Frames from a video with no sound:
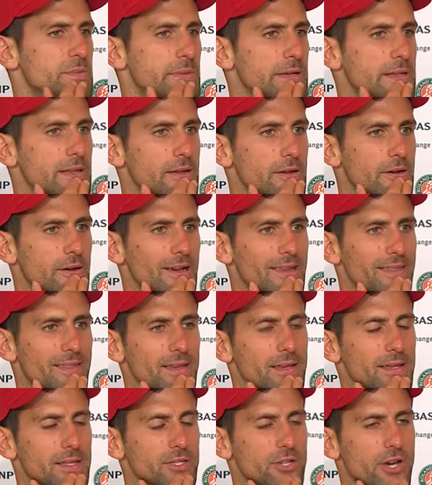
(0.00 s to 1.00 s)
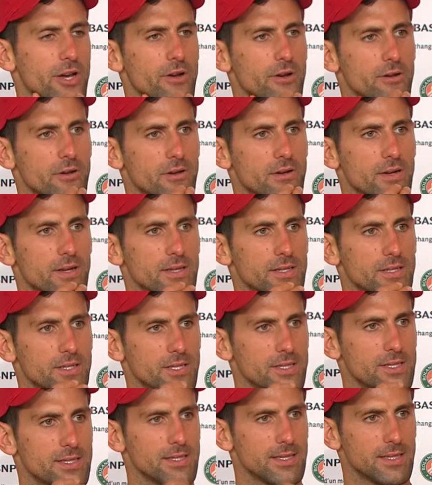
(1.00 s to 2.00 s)
But you know, I think in general,
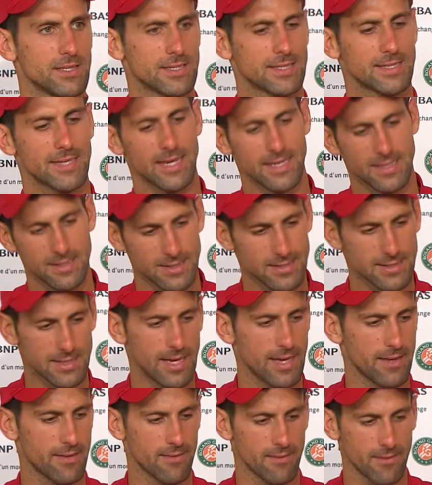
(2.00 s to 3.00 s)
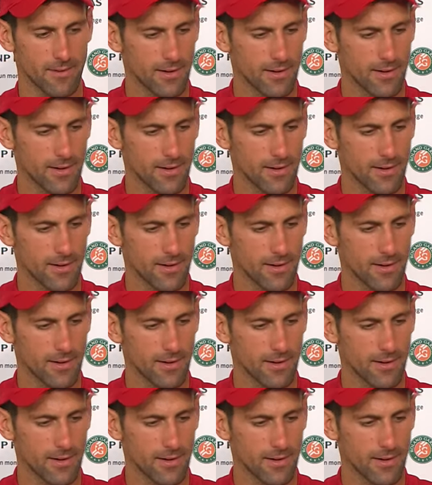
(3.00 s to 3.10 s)
just in the second set,